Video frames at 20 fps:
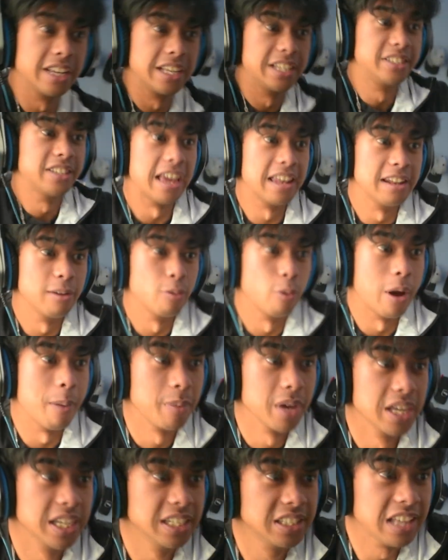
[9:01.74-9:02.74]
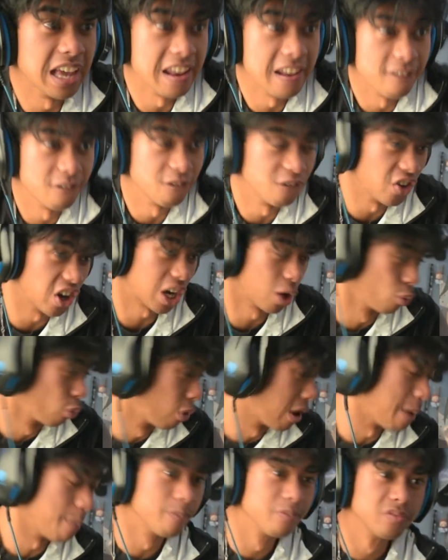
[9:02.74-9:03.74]
He's letting it fucking
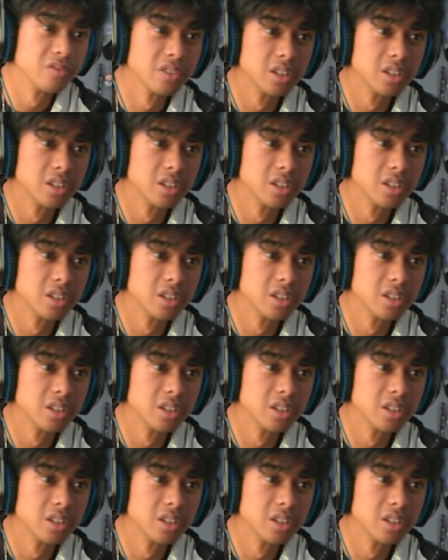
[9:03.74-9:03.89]
rip.